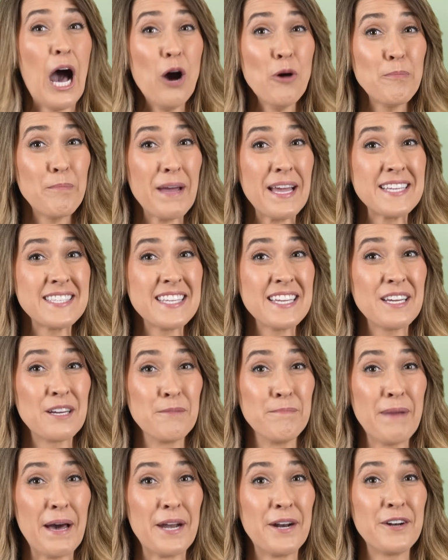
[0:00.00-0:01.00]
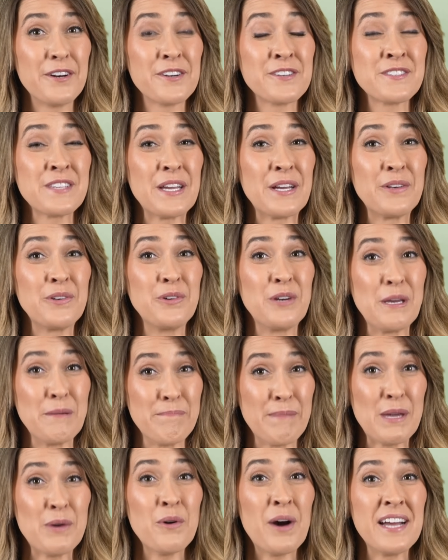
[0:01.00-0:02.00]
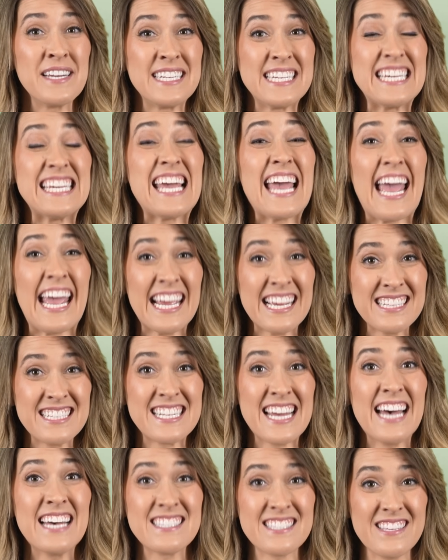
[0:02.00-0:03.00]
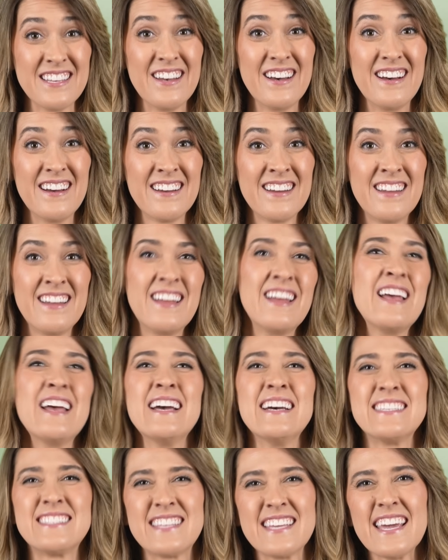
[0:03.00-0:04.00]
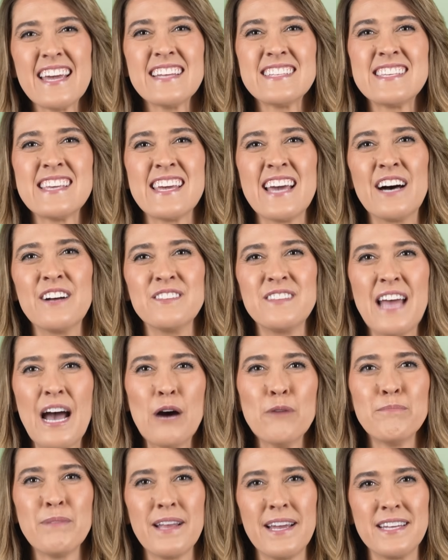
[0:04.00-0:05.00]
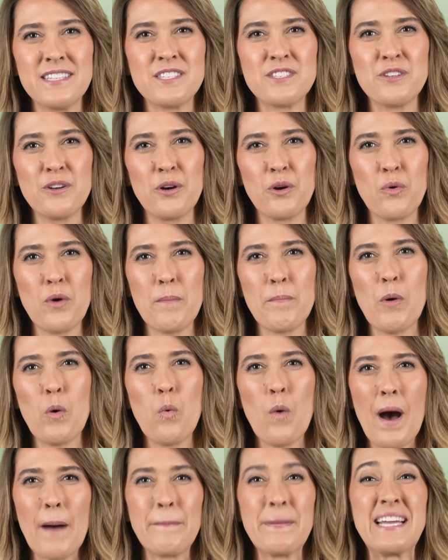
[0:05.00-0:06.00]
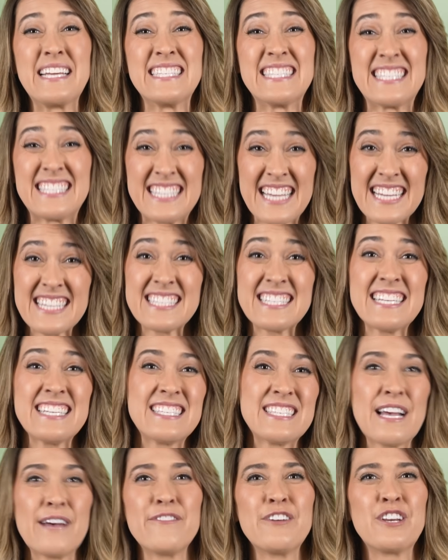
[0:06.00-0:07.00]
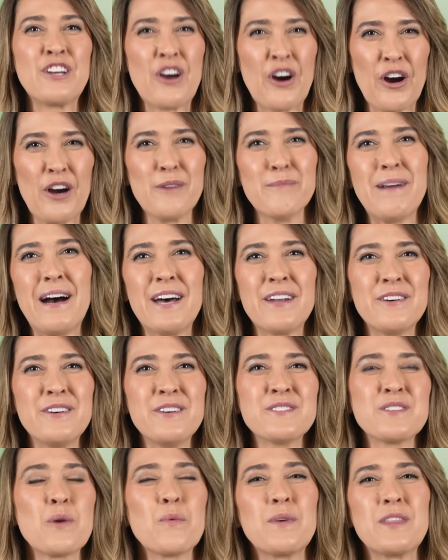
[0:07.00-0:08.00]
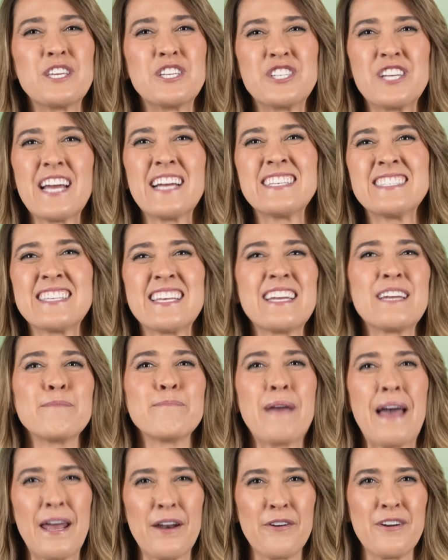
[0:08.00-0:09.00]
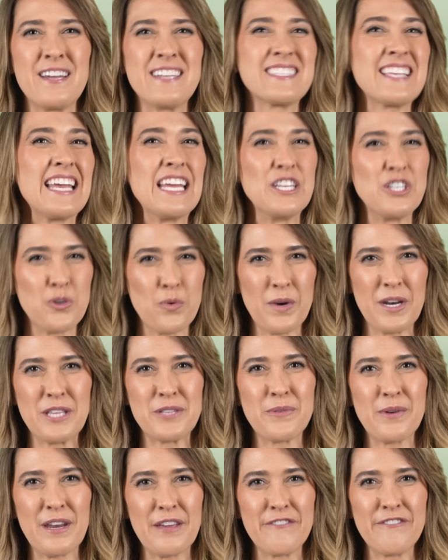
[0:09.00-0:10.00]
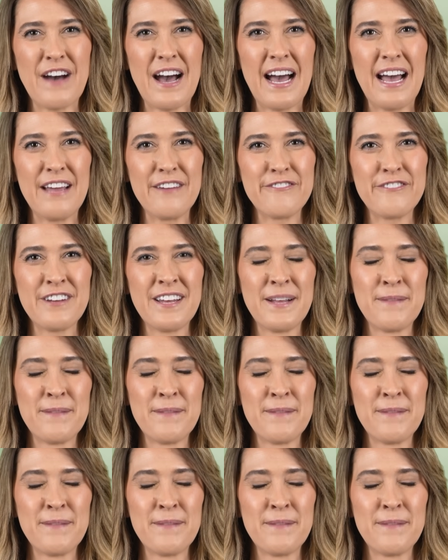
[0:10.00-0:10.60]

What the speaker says: outpacing competitors including BYD and Tesla. CATL now plans to equip a whopping 67 car models with Shenzhen batteries in 2025.